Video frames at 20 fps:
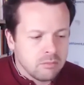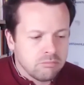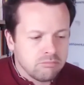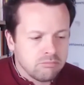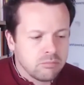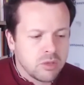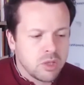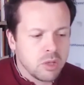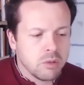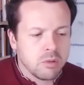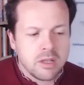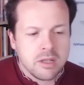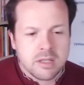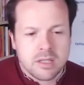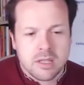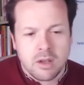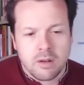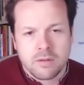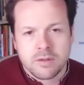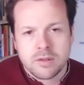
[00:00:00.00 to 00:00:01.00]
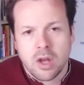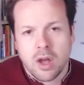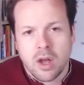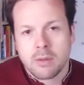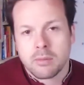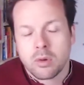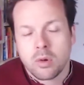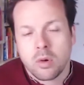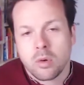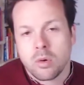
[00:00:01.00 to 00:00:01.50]
do it yourself
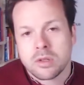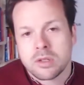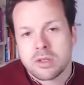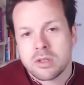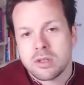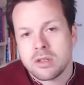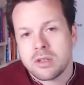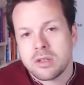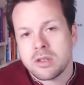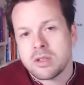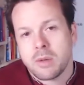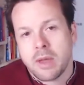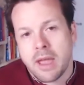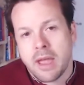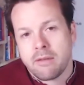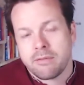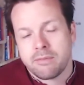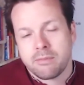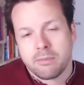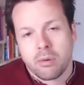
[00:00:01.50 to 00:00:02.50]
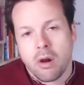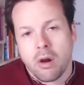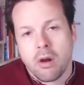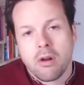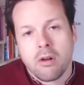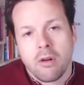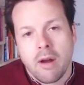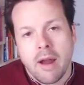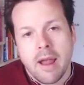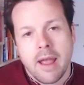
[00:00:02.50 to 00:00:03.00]
type courses. We have
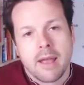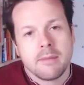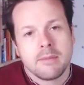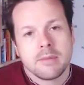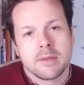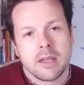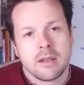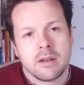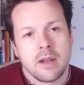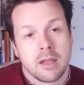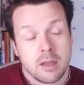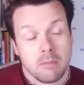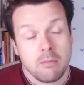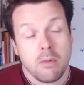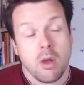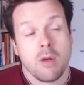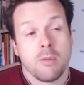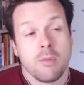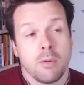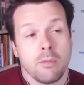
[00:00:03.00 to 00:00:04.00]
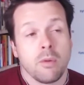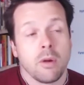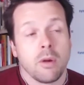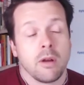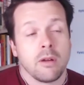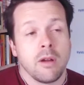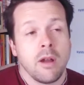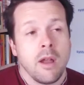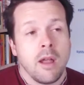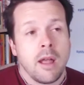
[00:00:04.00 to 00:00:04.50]
programs, and at the moment
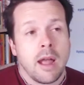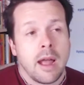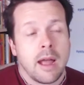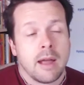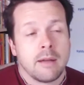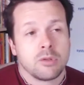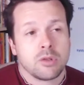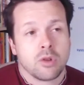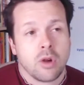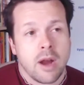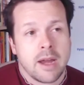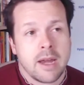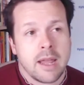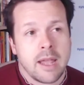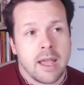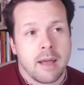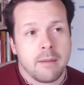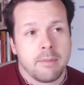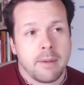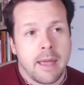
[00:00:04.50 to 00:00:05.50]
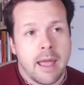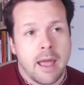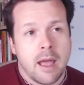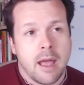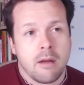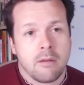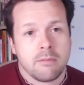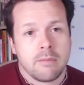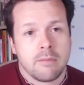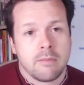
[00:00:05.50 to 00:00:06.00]
we're uh, training up
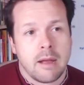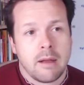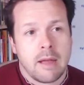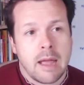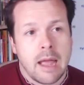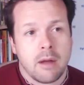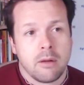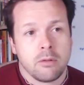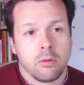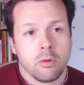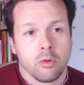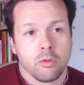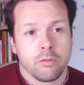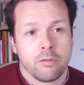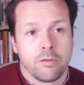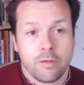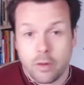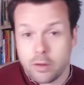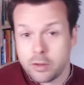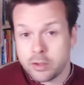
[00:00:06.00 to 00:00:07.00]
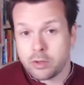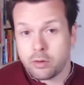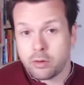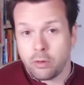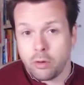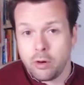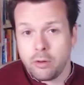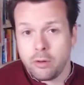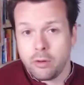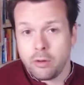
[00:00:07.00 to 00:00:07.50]
our our gr- first
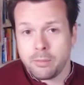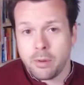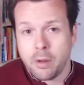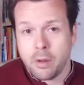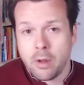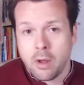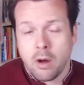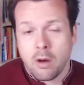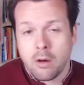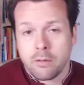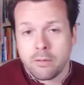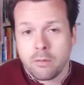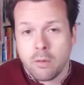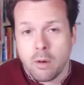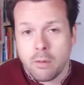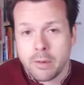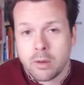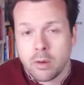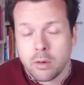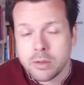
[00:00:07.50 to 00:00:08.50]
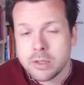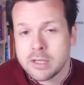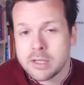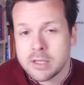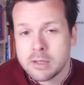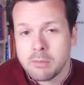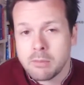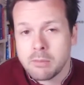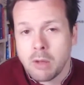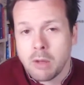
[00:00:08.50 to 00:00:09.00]
group of what we call
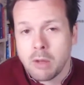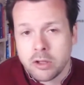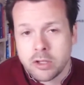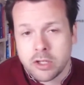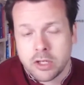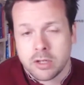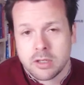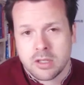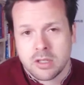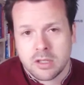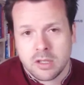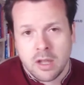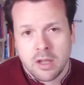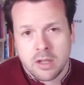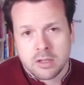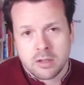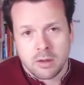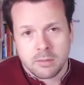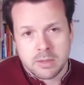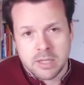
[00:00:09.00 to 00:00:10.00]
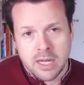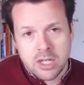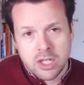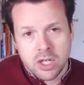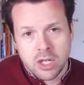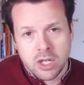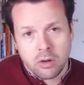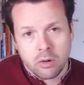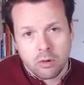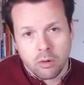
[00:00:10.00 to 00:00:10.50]
systemologists. So I'm
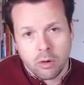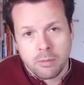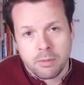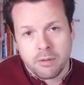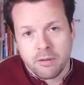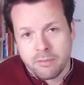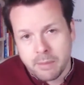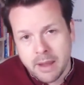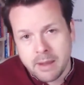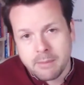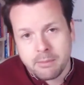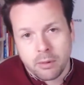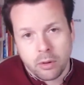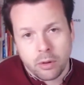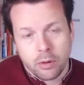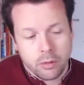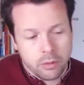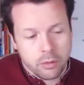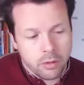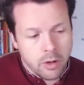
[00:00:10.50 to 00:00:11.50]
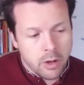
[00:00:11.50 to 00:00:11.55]
teaching a group of people who